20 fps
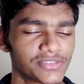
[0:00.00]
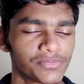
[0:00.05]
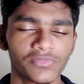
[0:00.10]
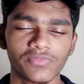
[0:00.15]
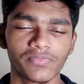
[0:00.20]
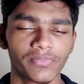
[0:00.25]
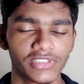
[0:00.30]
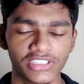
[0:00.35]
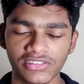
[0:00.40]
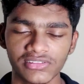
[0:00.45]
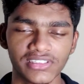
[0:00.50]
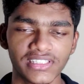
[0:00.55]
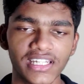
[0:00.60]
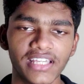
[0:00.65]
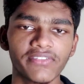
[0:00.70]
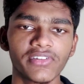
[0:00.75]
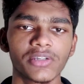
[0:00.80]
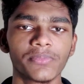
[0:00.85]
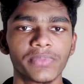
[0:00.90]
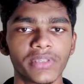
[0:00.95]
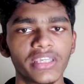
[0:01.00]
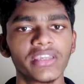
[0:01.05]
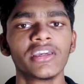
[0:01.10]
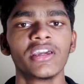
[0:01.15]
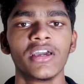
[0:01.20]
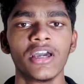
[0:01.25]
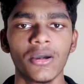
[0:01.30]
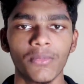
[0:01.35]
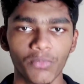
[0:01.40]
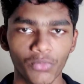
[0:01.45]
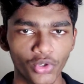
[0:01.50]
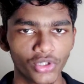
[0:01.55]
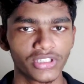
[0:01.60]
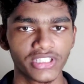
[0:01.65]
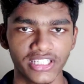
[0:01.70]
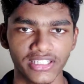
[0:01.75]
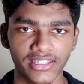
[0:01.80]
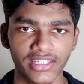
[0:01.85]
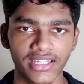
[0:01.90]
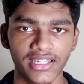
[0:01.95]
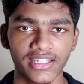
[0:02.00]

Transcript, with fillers: It must never be more than